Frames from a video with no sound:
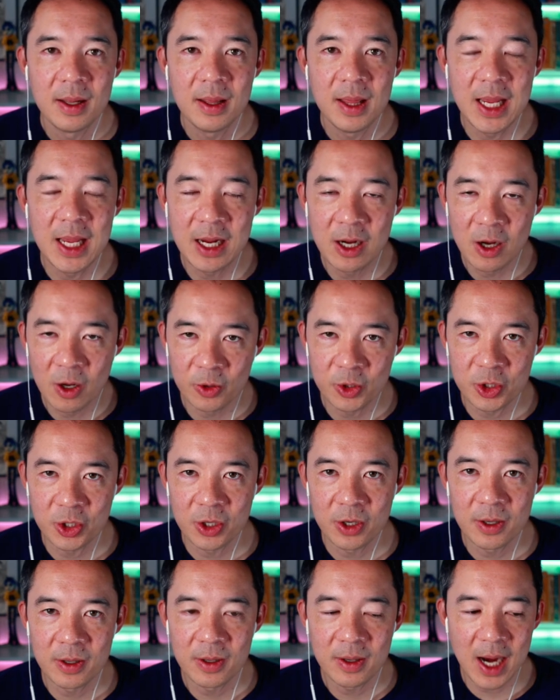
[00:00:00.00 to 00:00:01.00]
the
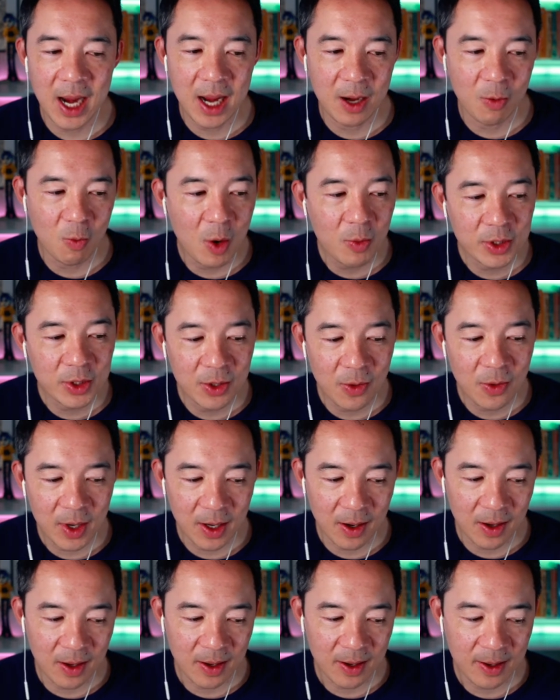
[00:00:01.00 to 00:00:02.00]
culture and what was
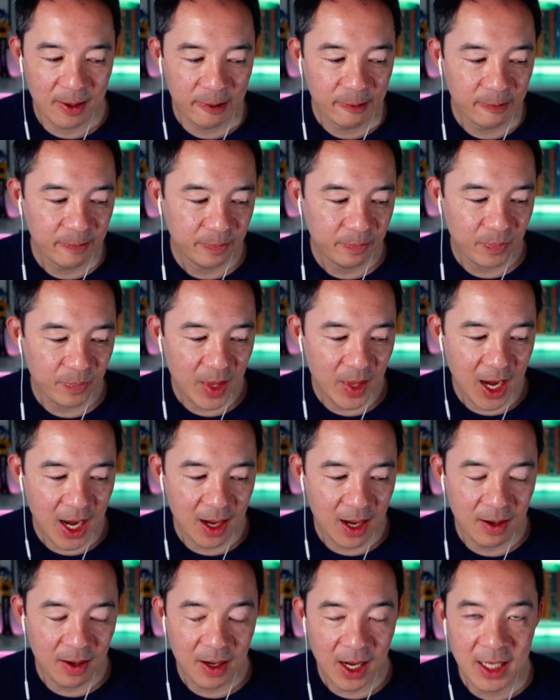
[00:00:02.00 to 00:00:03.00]
going on
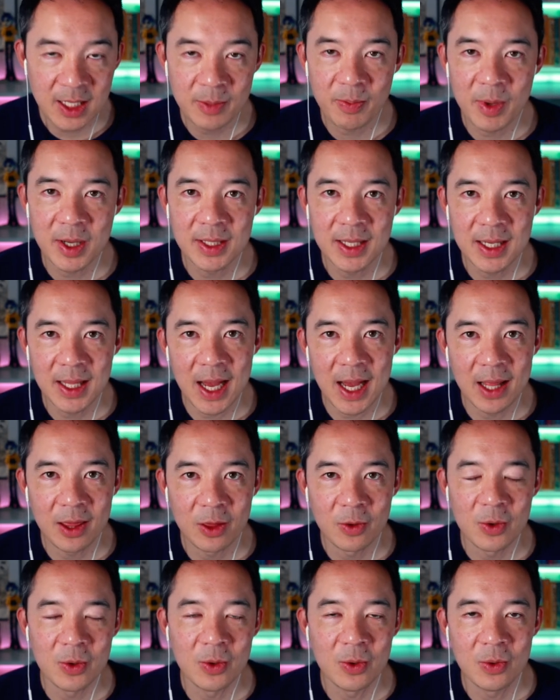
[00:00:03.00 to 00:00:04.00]
and expressing
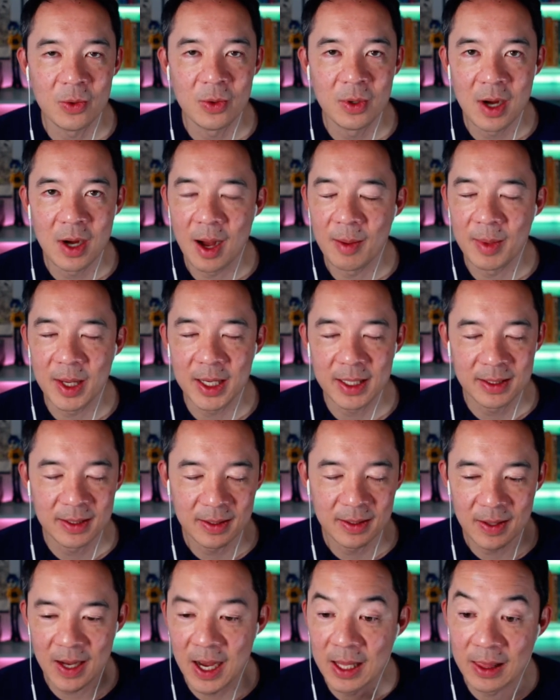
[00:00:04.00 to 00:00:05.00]
that through
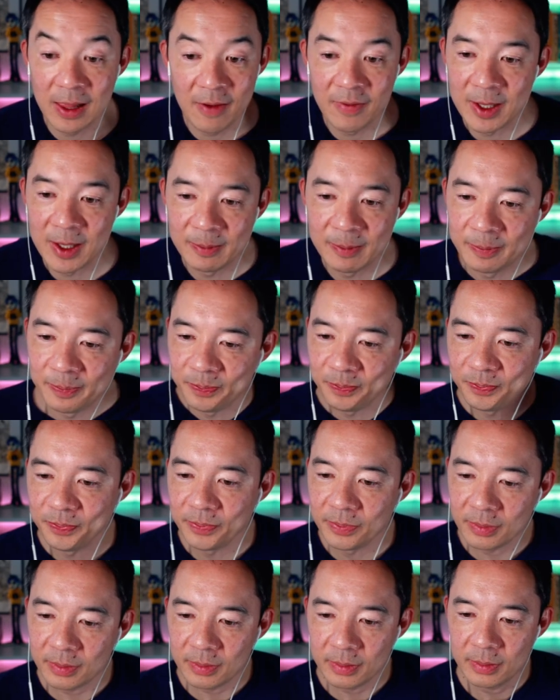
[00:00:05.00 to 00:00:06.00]
comics. I love it.
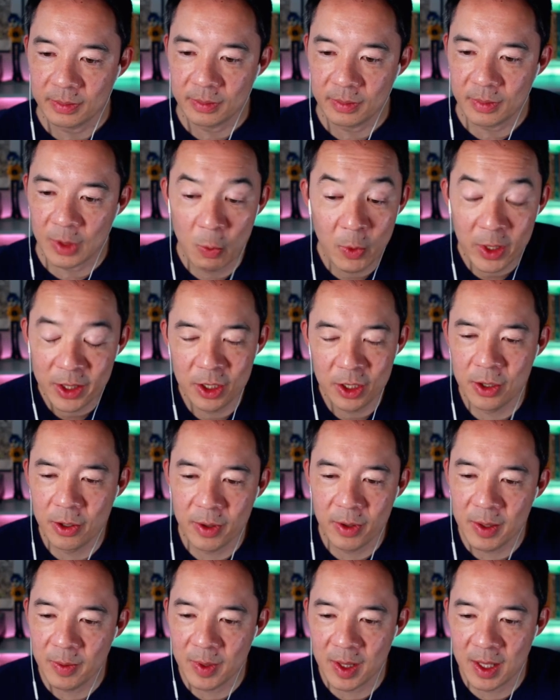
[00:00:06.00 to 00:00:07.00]
Whether you
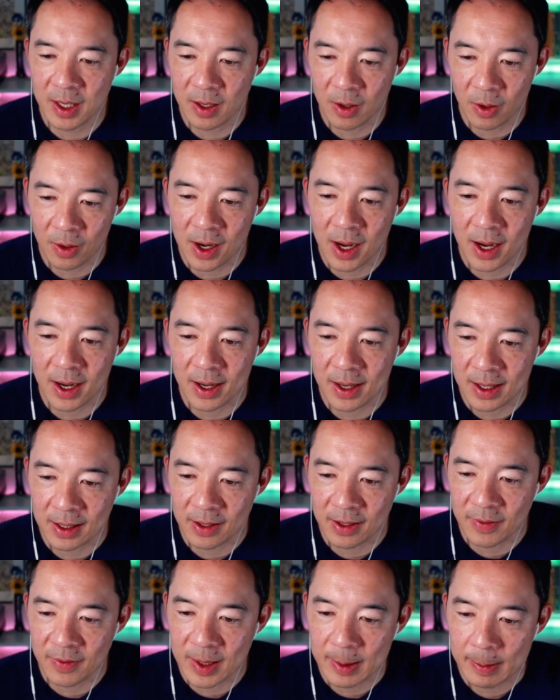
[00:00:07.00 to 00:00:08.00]
agree with it or not, I
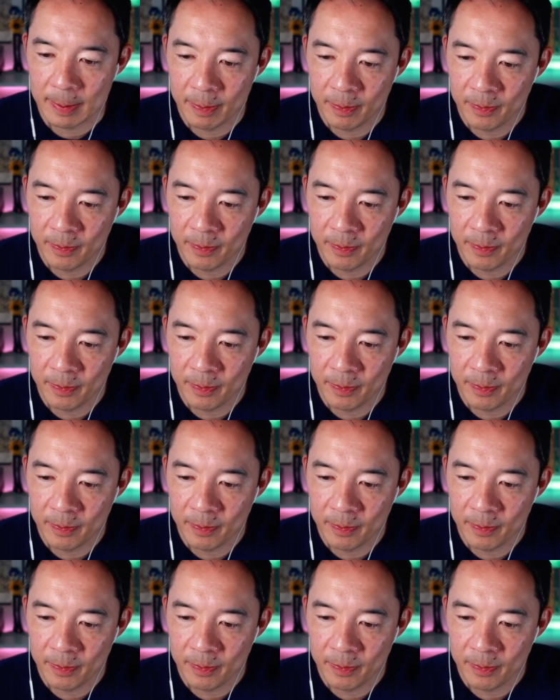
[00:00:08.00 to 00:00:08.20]
love it.